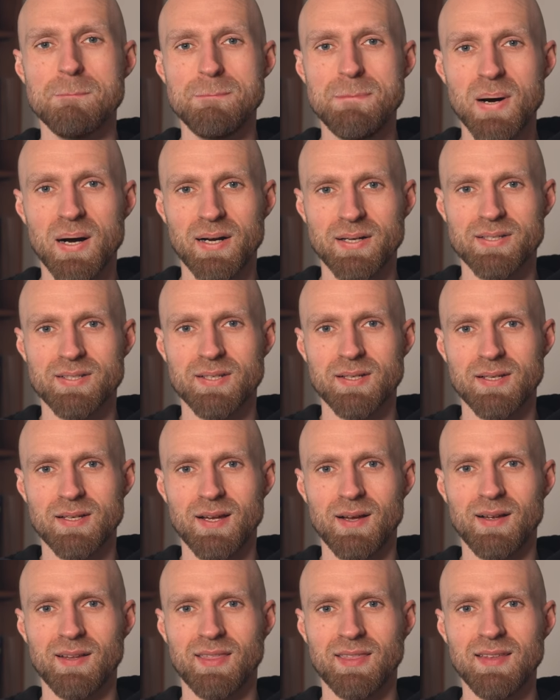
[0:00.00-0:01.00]
But
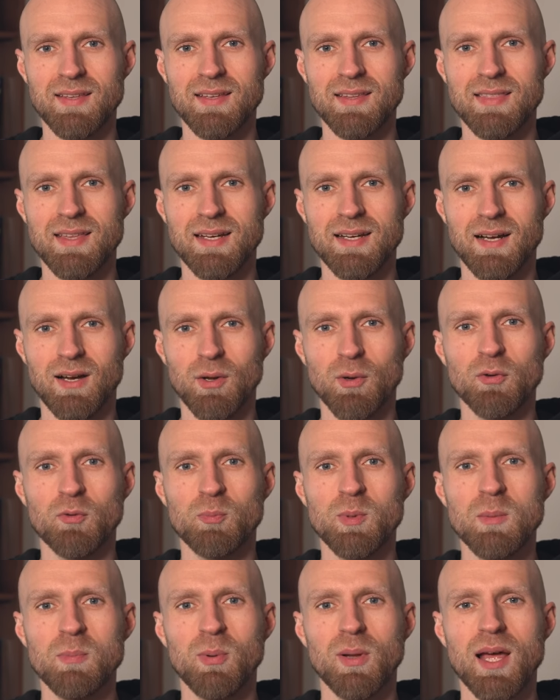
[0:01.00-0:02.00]
I think that a lot of
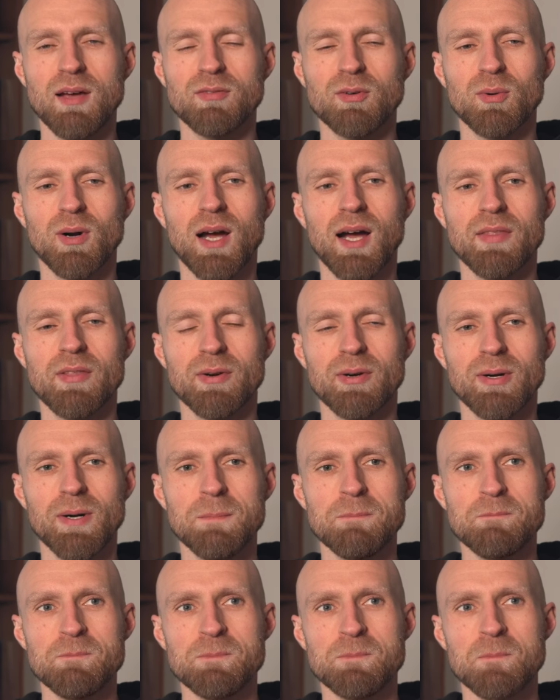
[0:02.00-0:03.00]
people have a
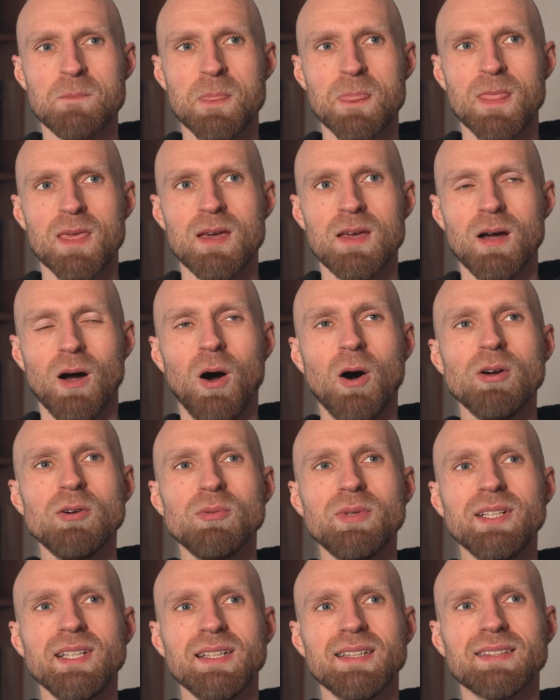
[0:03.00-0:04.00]
rather
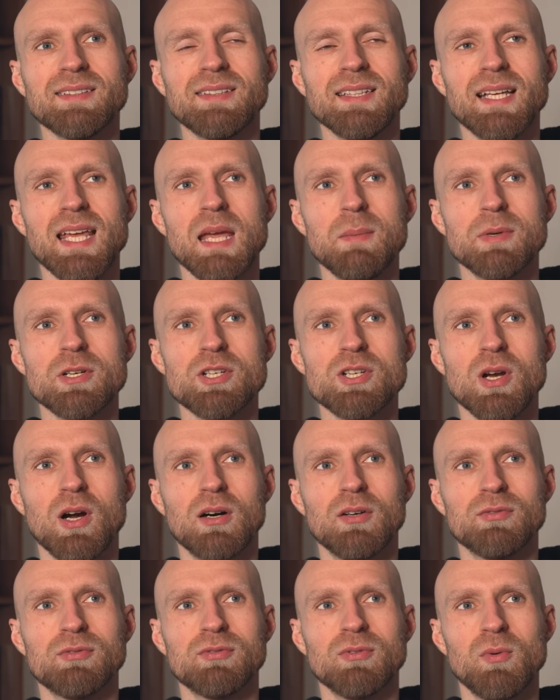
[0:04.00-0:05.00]
unrealistic image
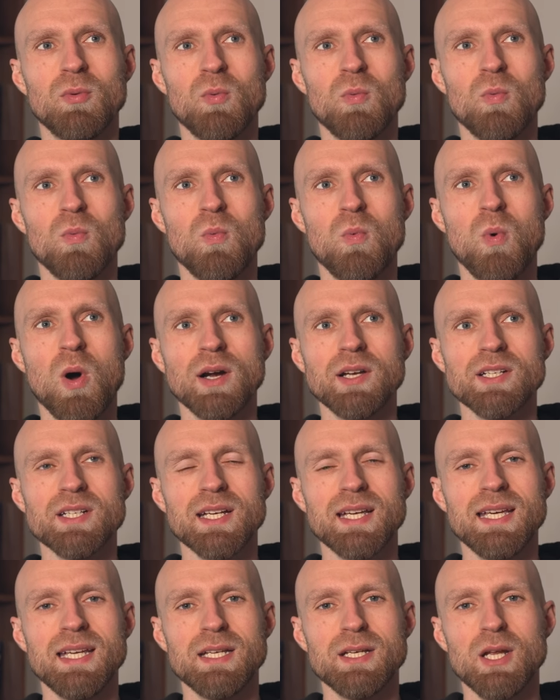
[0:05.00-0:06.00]
of what
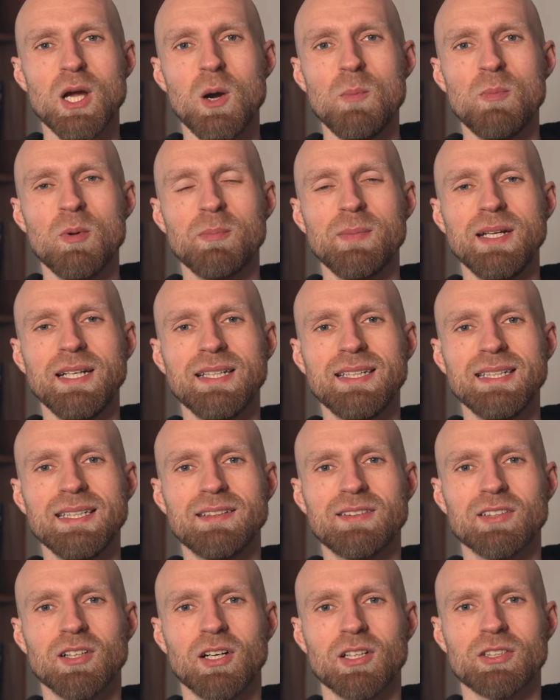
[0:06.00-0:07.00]
a dopamine
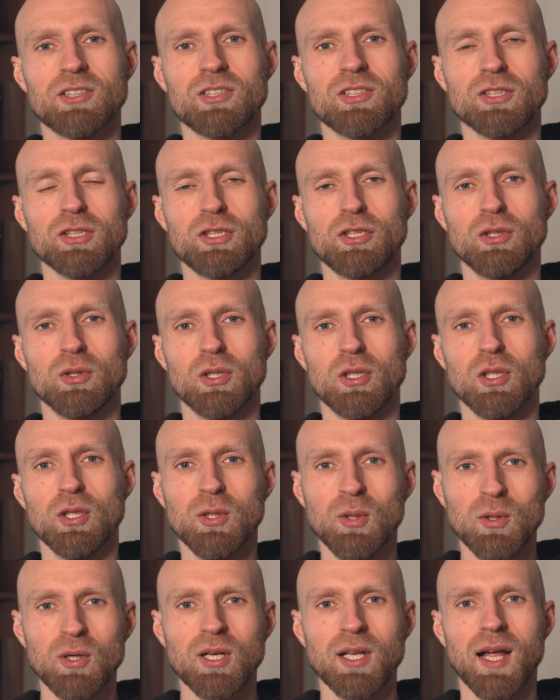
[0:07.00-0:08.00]
detox should
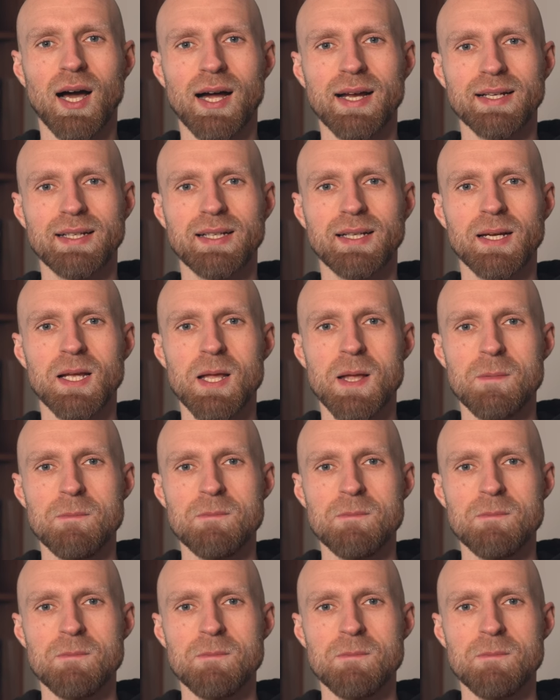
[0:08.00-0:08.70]
look like.